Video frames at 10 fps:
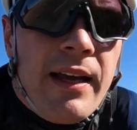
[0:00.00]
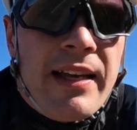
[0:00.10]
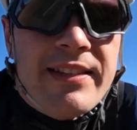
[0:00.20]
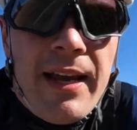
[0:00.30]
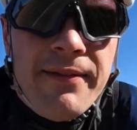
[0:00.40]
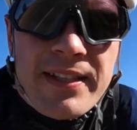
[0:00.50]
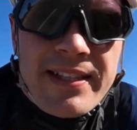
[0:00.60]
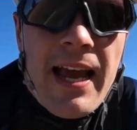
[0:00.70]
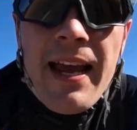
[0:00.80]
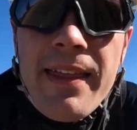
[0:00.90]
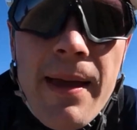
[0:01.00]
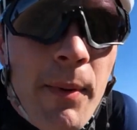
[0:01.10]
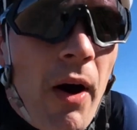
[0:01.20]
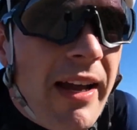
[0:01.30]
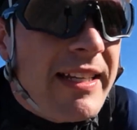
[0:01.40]
It's safe to say that
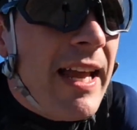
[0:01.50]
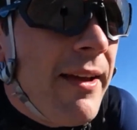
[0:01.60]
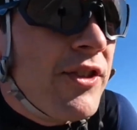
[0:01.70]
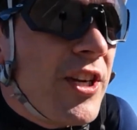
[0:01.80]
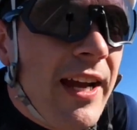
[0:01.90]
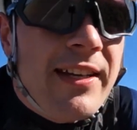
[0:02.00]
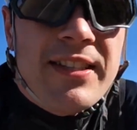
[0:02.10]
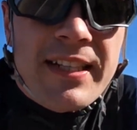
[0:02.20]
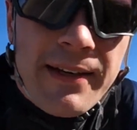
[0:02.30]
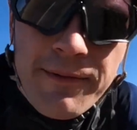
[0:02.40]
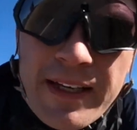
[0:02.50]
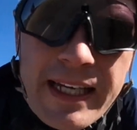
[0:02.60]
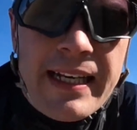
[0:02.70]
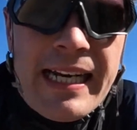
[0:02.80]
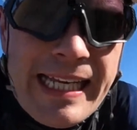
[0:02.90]
bikes have changed
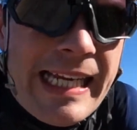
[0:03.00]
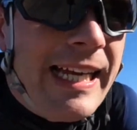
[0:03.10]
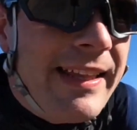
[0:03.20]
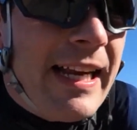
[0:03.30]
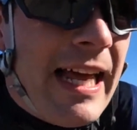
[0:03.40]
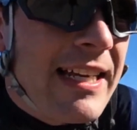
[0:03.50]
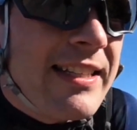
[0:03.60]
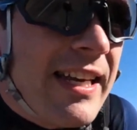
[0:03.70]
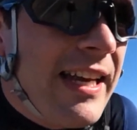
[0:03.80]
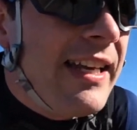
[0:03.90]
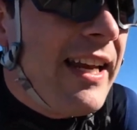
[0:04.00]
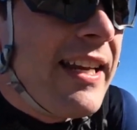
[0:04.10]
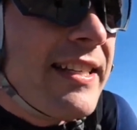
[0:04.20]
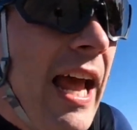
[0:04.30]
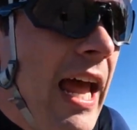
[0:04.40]
significantly in the last 10
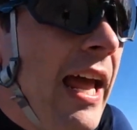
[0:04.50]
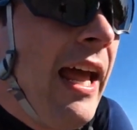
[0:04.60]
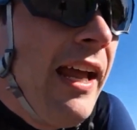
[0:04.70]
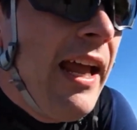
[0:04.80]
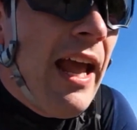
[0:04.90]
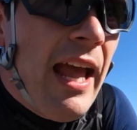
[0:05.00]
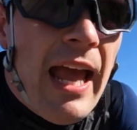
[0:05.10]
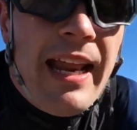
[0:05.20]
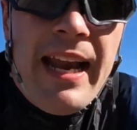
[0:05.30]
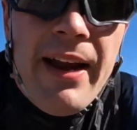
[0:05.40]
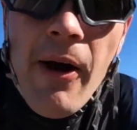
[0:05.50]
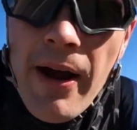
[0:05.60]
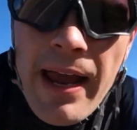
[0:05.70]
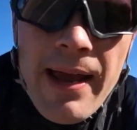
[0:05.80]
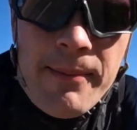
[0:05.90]
years. And here
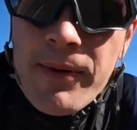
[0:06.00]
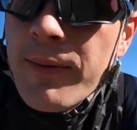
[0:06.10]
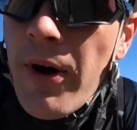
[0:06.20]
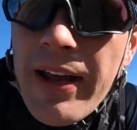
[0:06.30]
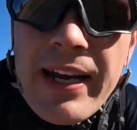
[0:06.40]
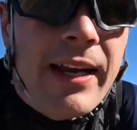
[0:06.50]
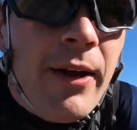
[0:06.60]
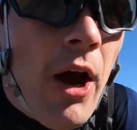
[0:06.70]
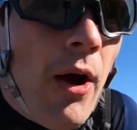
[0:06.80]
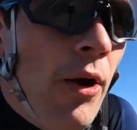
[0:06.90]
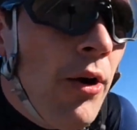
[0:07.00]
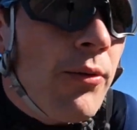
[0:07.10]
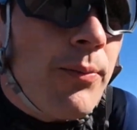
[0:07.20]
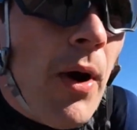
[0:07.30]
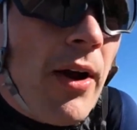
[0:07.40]
I am, riding
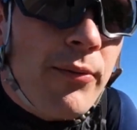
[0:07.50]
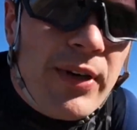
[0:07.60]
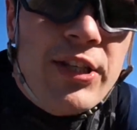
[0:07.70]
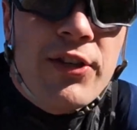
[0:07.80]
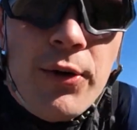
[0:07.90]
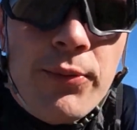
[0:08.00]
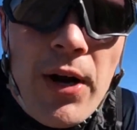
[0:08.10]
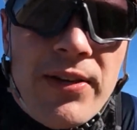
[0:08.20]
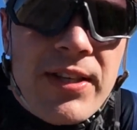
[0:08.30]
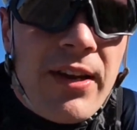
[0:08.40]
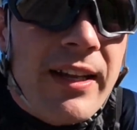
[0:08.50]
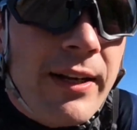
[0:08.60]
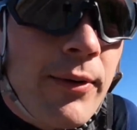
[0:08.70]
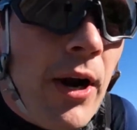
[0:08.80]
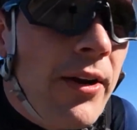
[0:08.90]
my original road
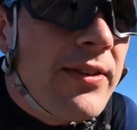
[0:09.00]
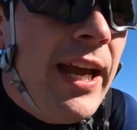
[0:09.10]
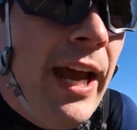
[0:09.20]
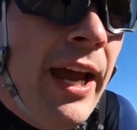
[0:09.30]
cycling roads